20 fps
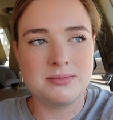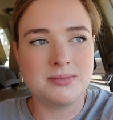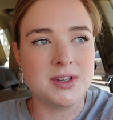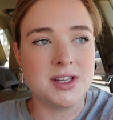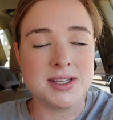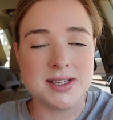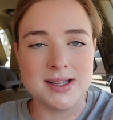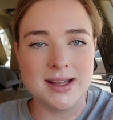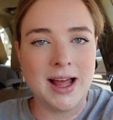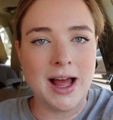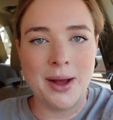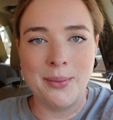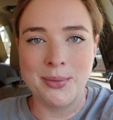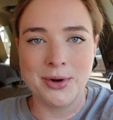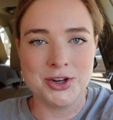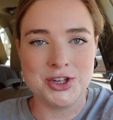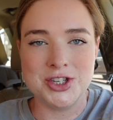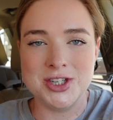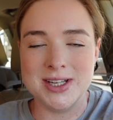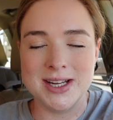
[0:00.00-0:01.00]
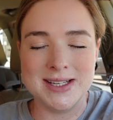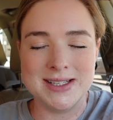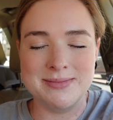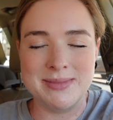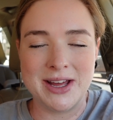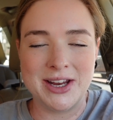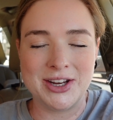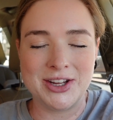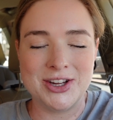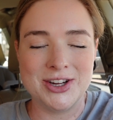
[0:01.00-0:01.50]
the salon where she does
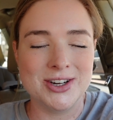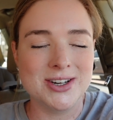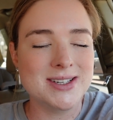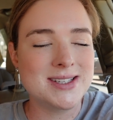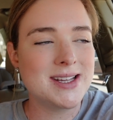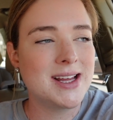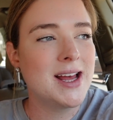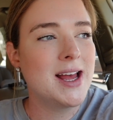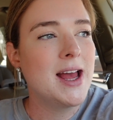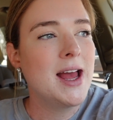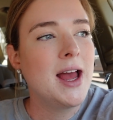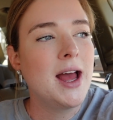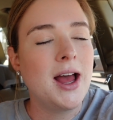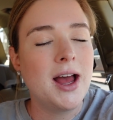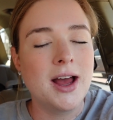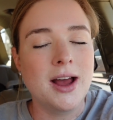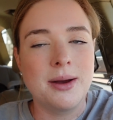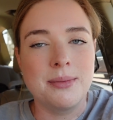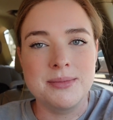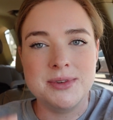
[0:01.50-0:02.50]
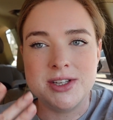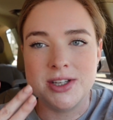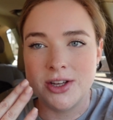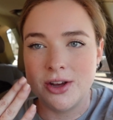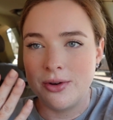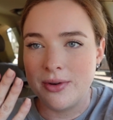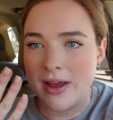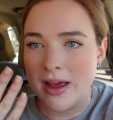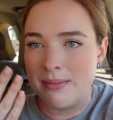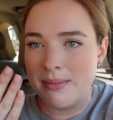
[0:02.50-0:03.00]
manicures um, to
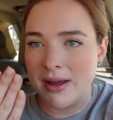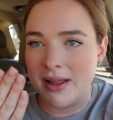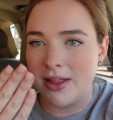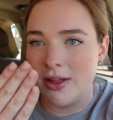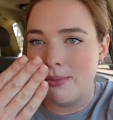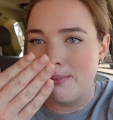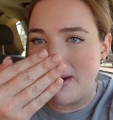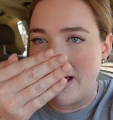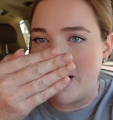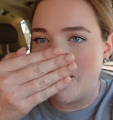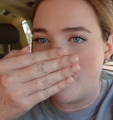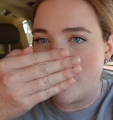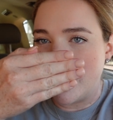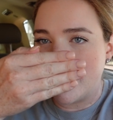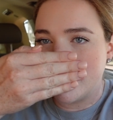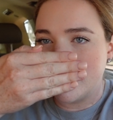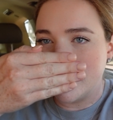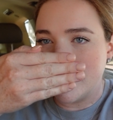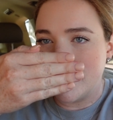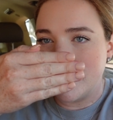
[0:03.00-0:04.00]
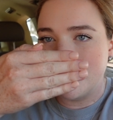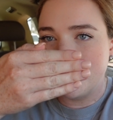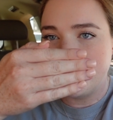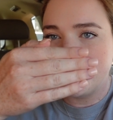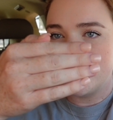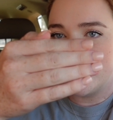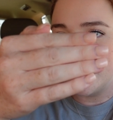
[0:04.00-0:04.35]
go get my little bi-weekly.